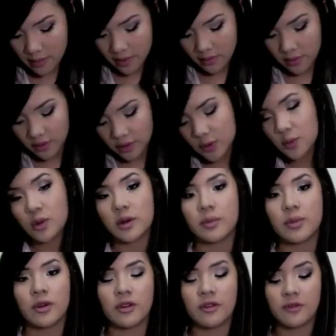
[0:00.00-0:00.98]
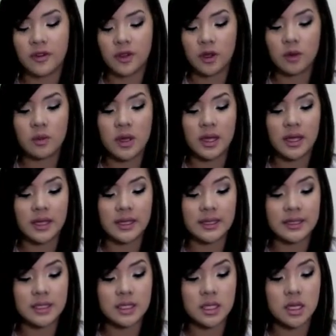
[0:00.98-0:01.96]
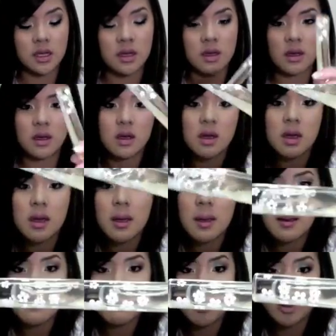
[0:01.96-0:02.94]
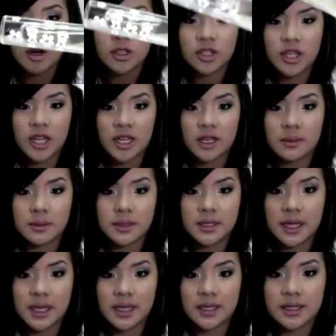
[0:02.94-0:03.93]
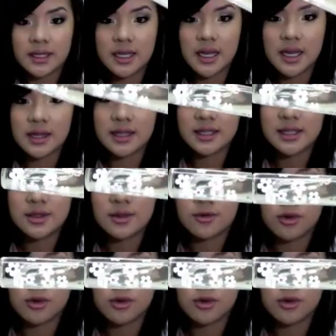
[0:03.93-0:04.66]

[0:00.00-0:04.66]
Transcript: my most worn perfume is Marc Jacobs Daisy, and this is the